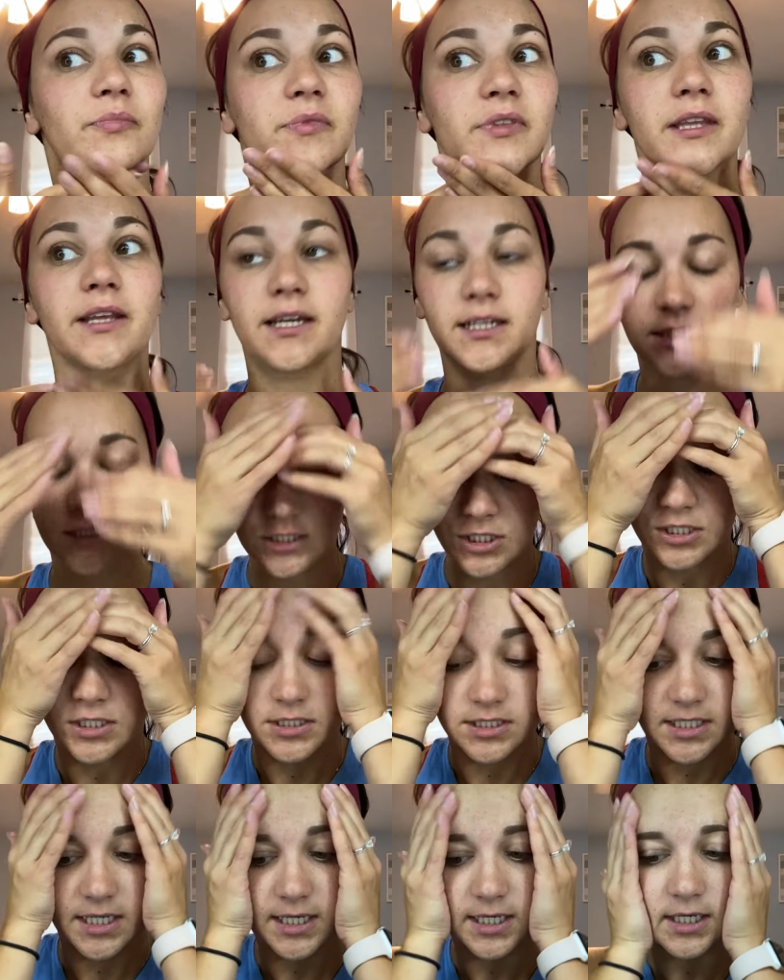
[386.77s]
like to just
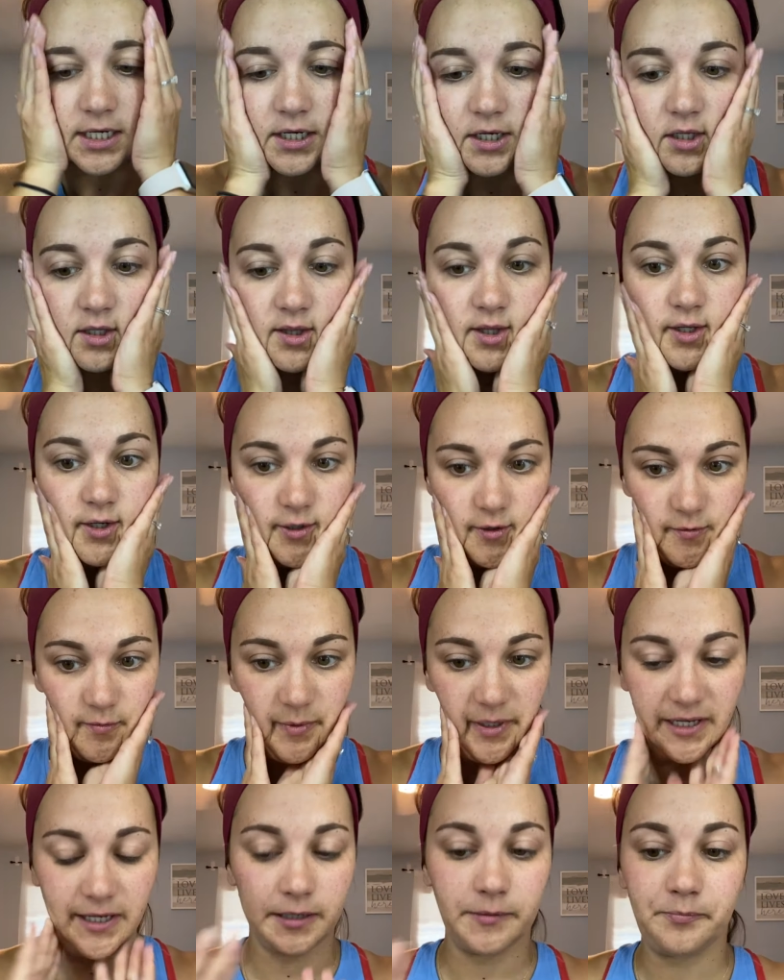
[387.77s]
take a little
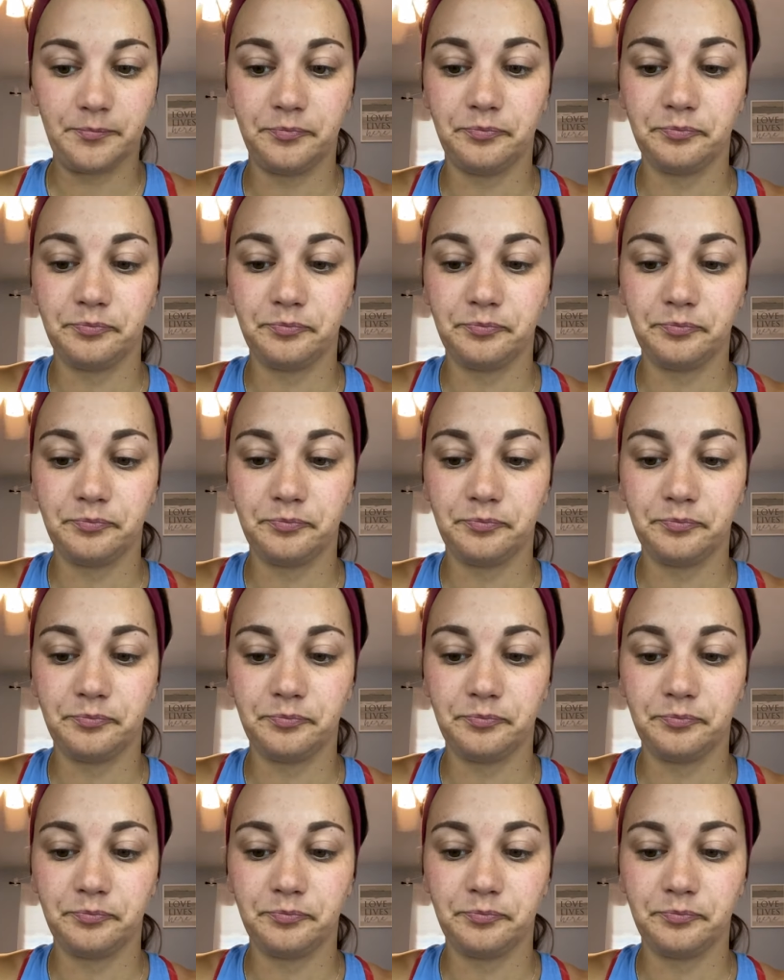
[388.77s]
bit.